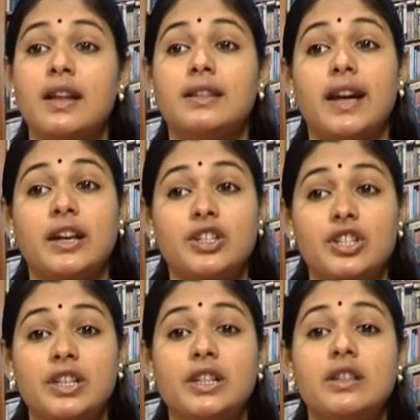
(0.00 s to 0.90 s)
that
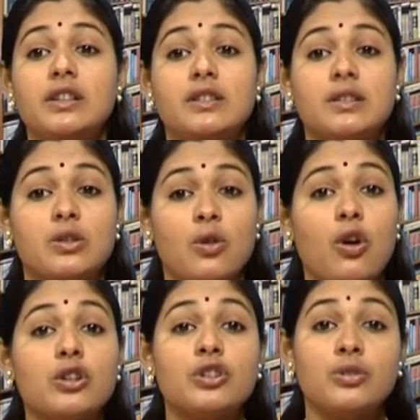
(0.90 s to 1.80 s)
she is
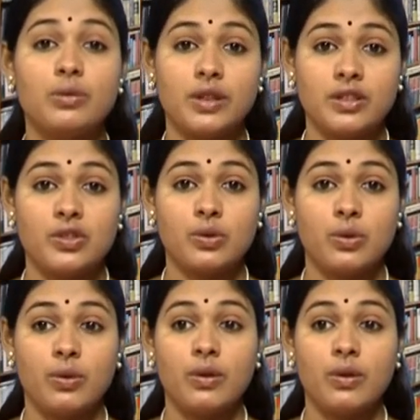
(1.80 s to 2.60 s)
not doing so